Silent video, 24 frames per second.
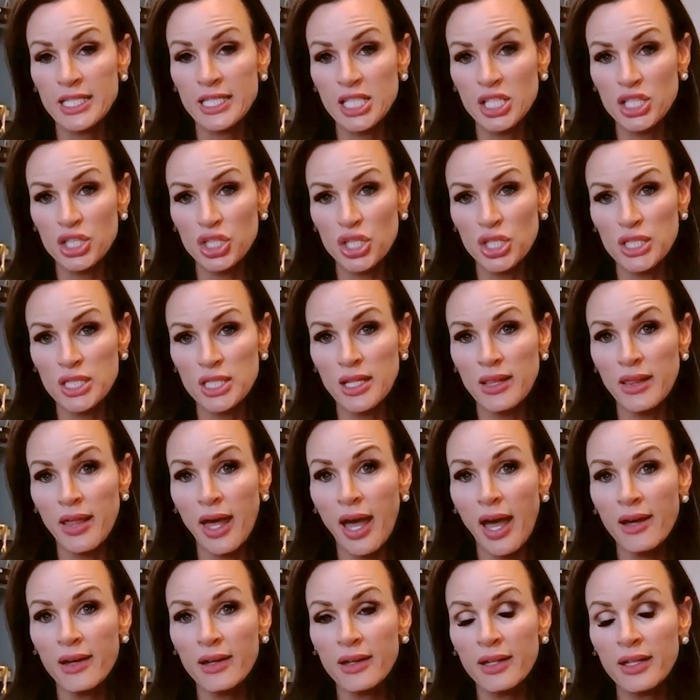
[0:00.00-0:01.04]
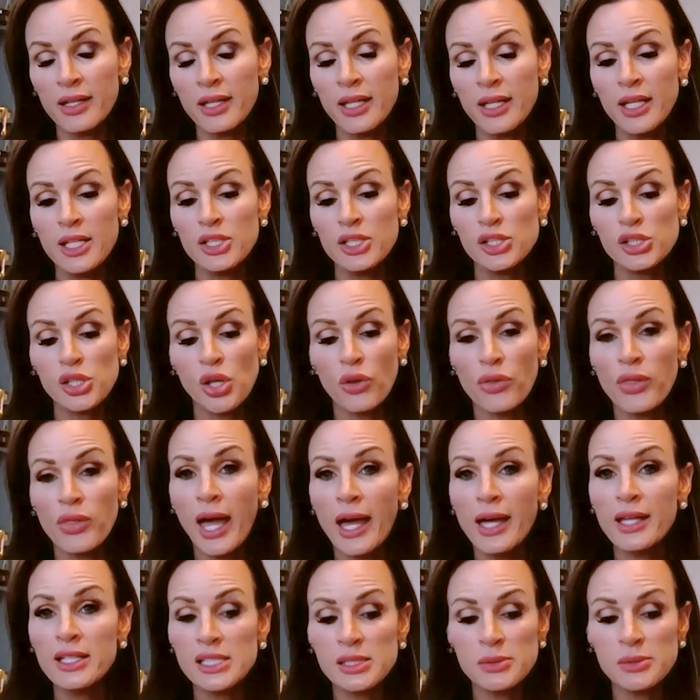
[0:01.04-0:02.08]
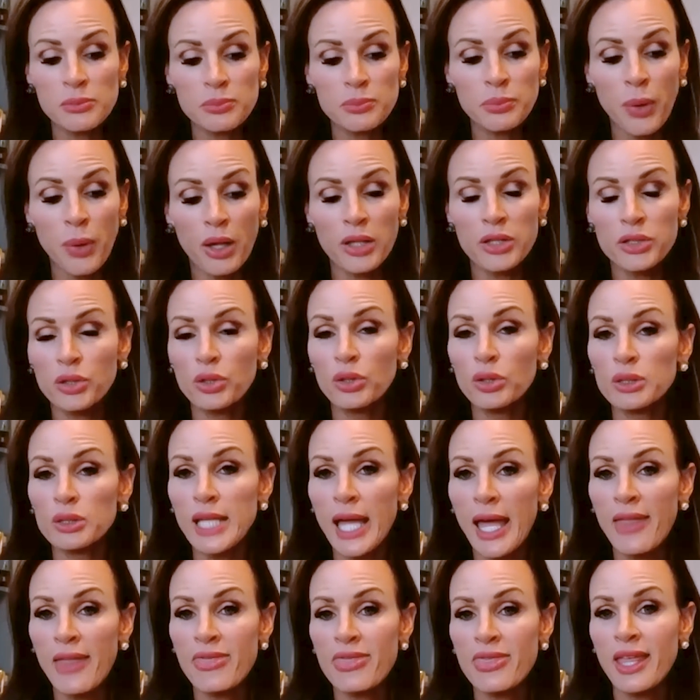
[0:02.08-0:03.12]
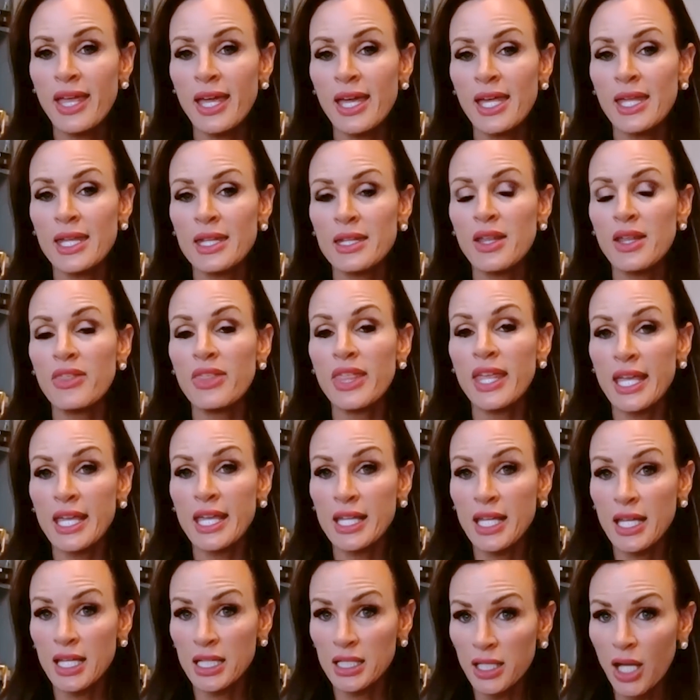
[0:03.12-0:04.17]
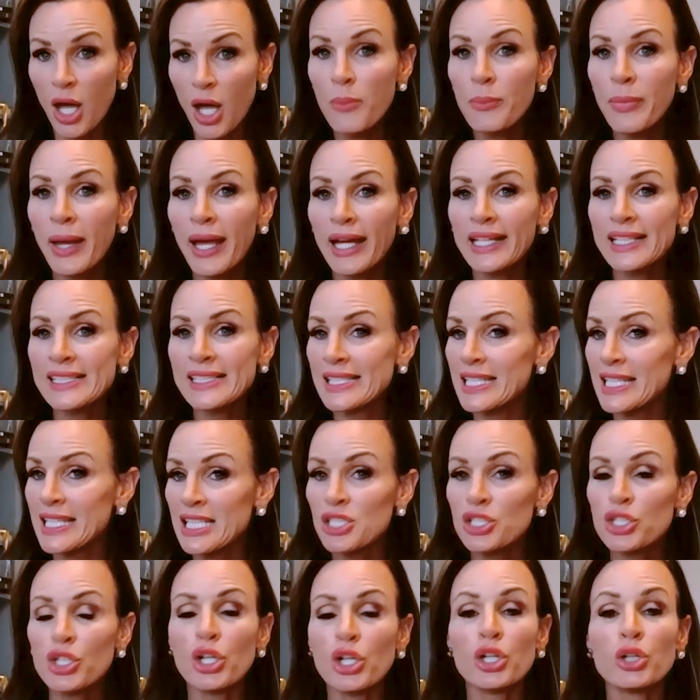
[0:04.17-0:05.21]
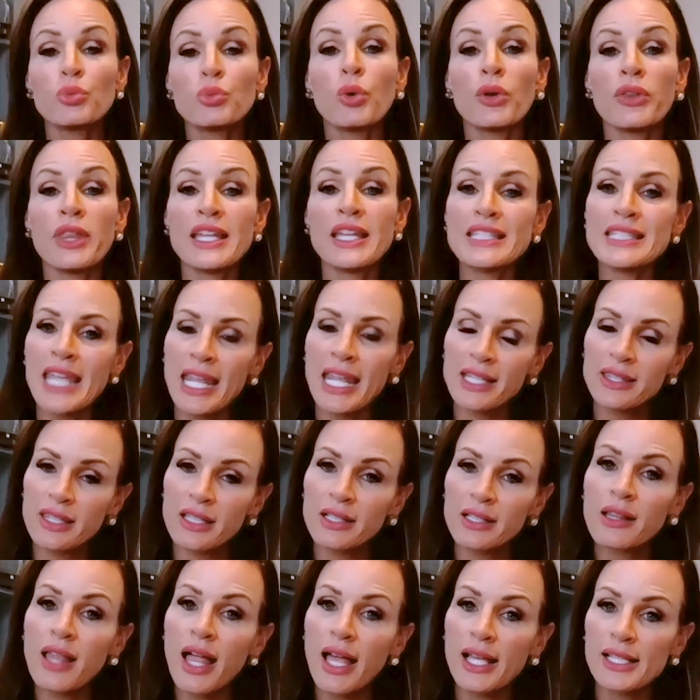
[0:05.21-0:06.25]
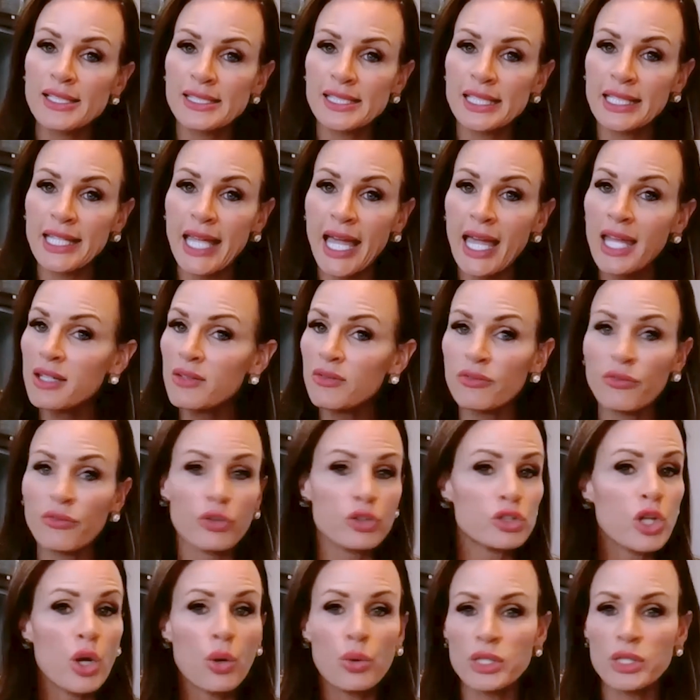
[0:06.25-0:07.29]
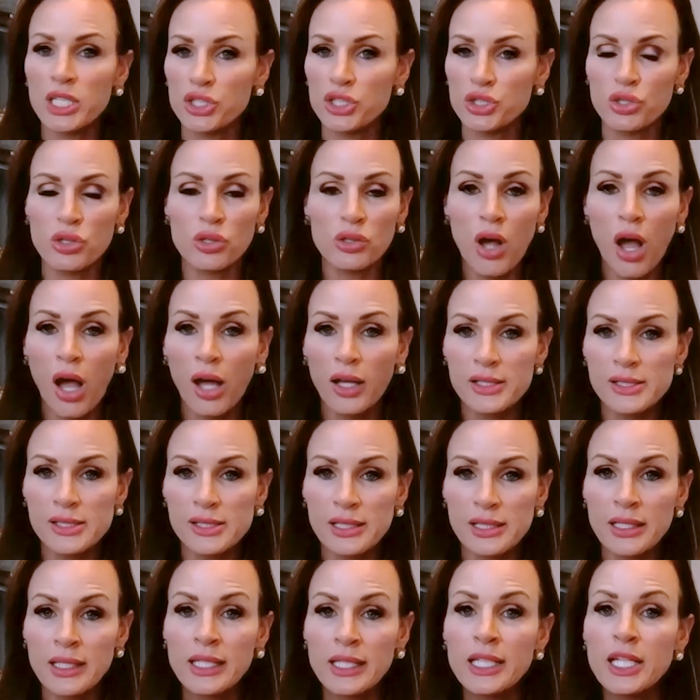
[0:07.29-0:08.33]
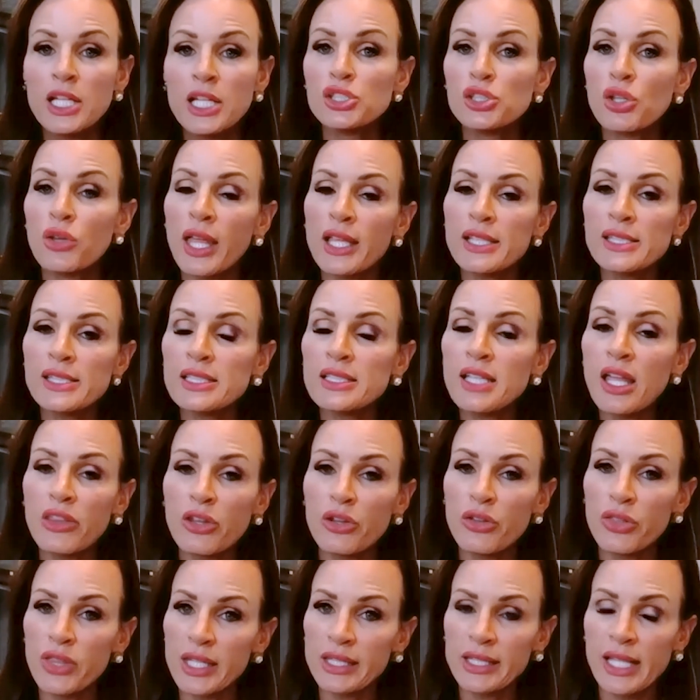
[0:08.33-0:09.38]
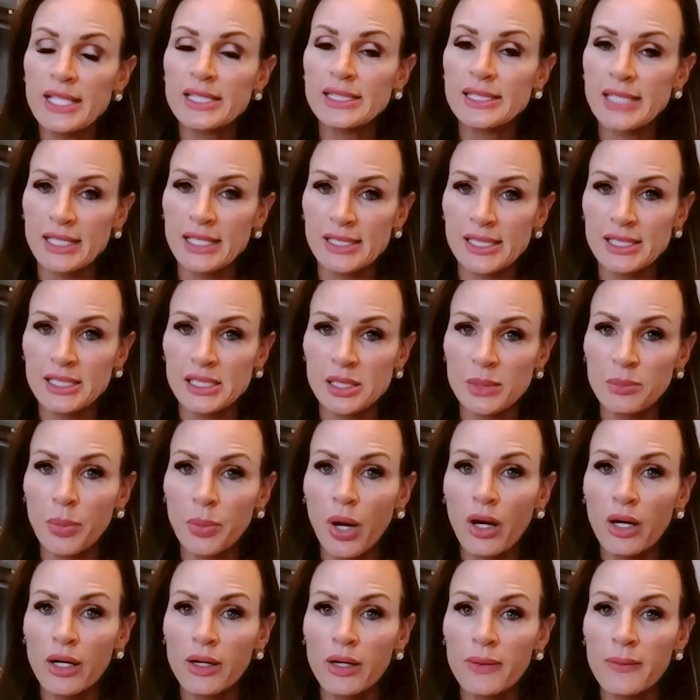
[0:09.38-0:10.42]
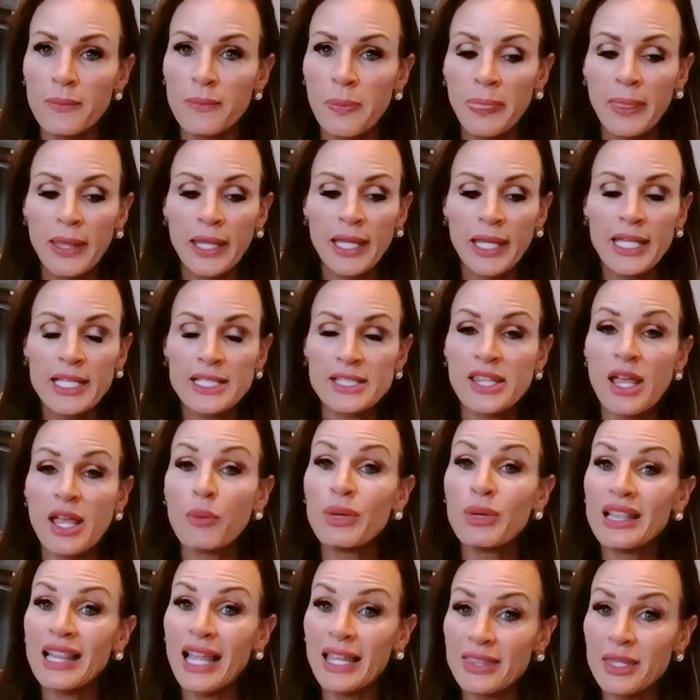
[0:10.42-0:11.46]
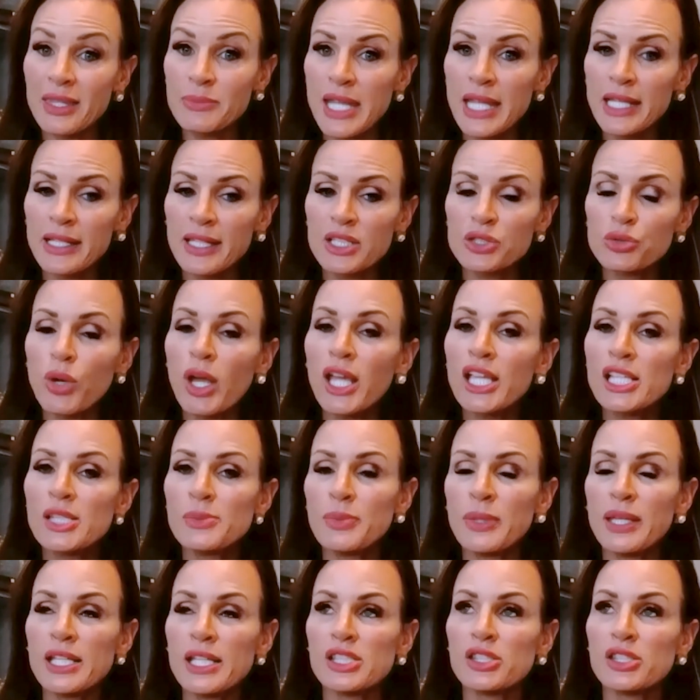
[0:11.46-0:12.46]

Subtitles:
in addition to that. So that's bundled, and then they can come back as an intern where they take the class again for no additional cost. So that's another thing that sets us apart, is that we let them take it twice